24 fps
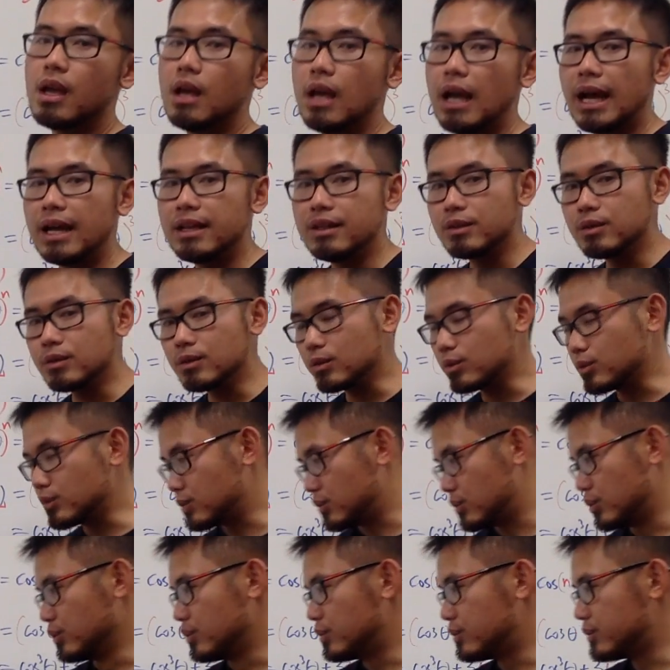And
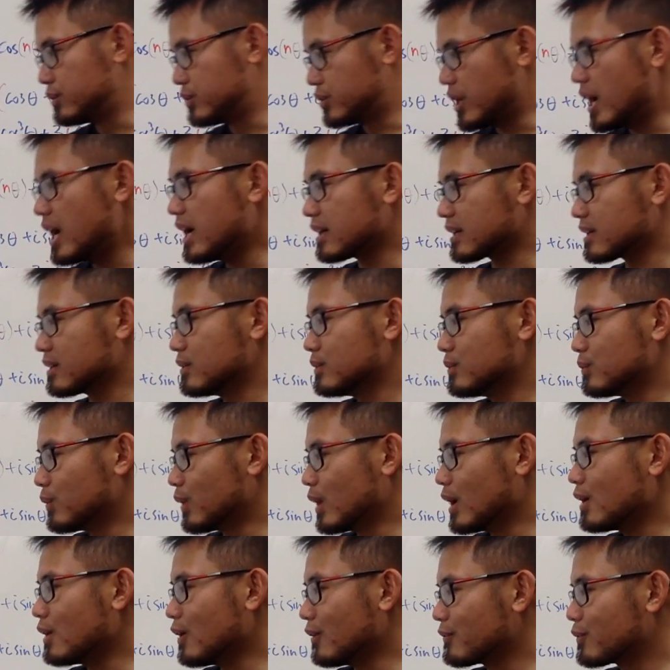to check,
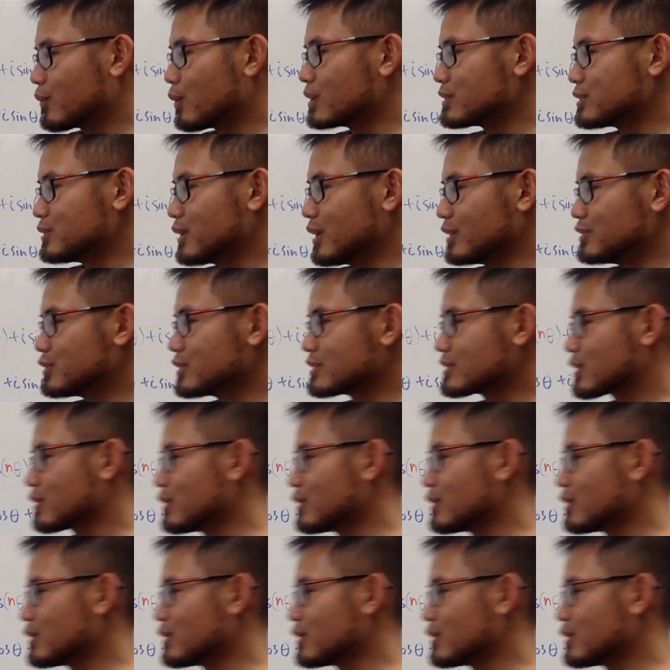well, of course, you can just